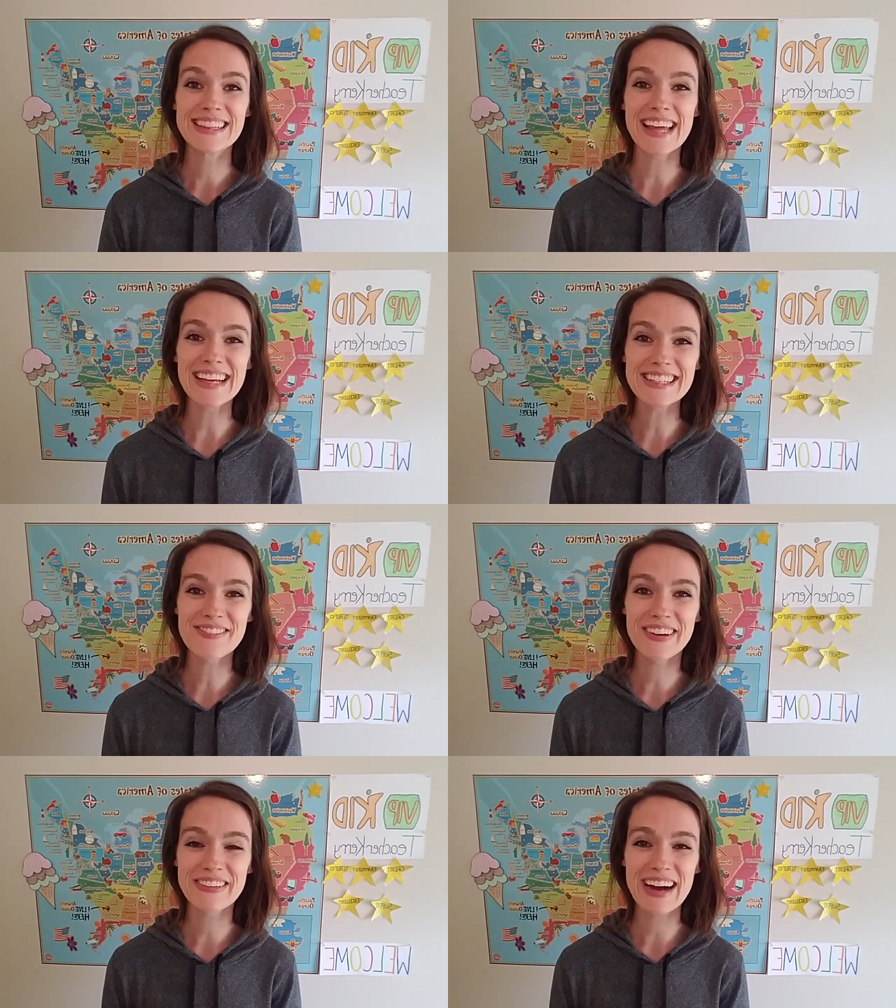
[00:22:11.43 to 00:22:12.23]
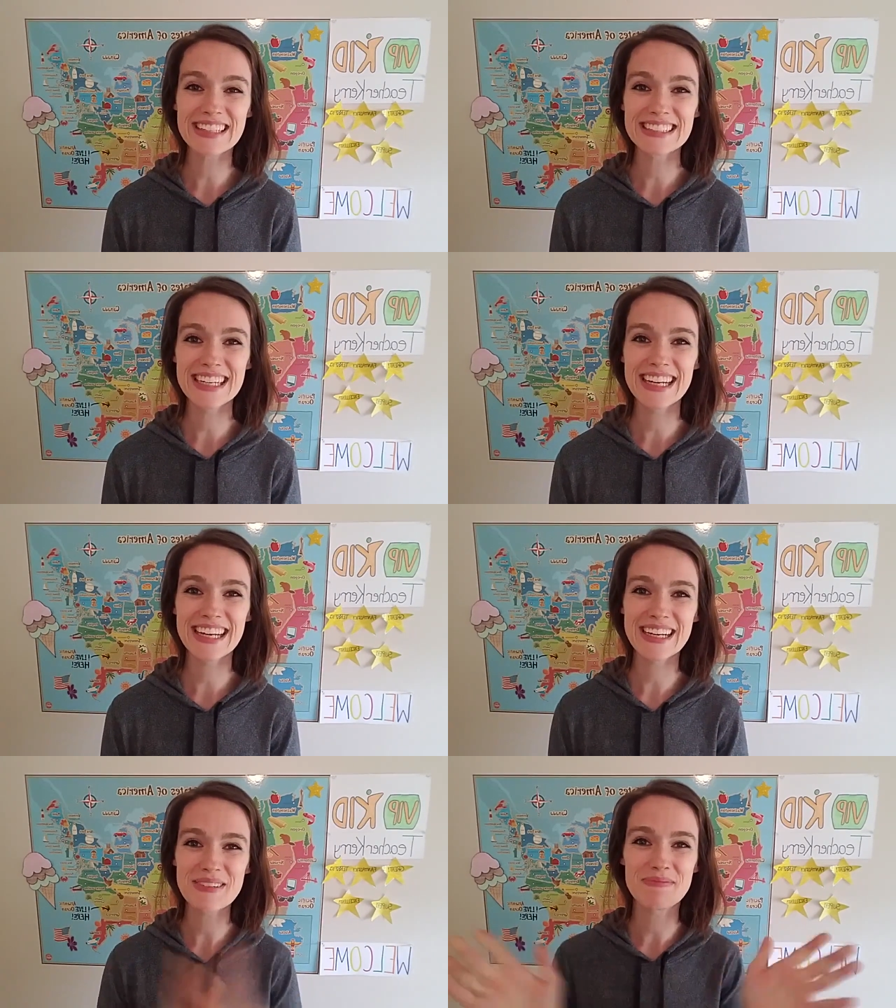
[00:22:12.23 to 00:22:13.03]
Thanks for
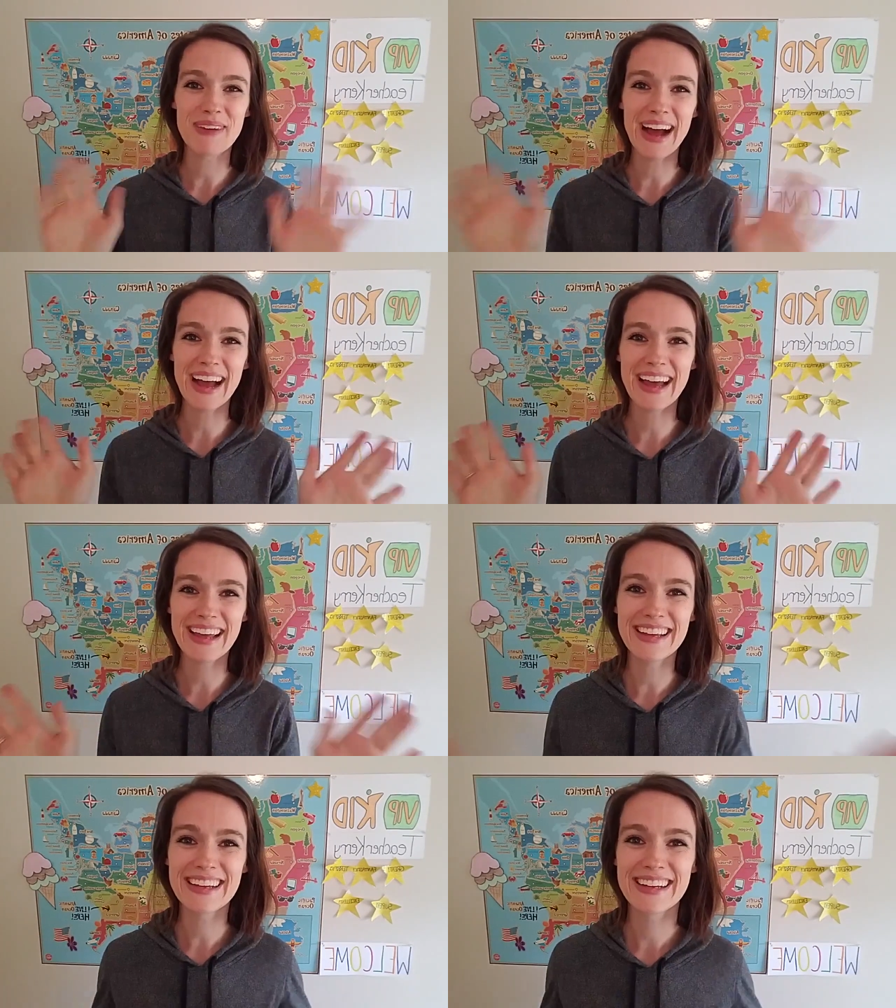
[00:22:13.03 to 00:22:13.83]
watching. Bye.